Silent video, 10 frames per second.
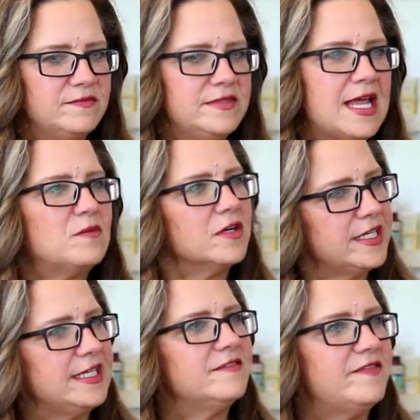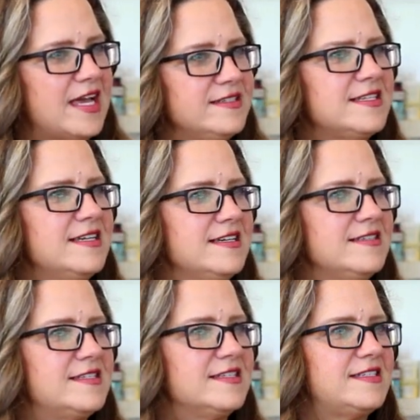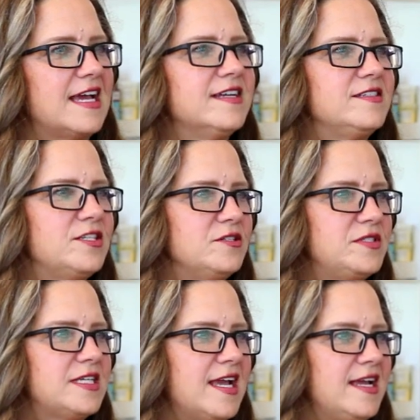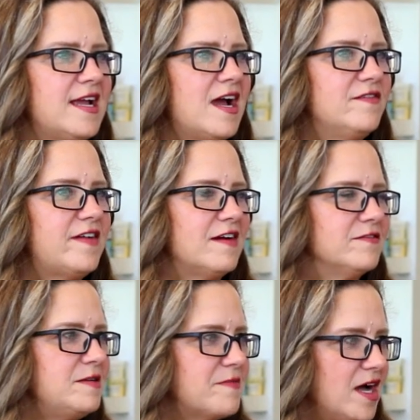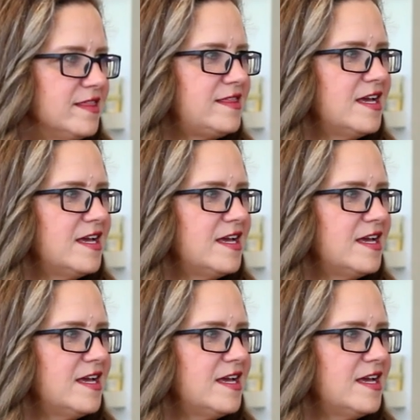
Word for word: networking event is the second Tuesday of every month,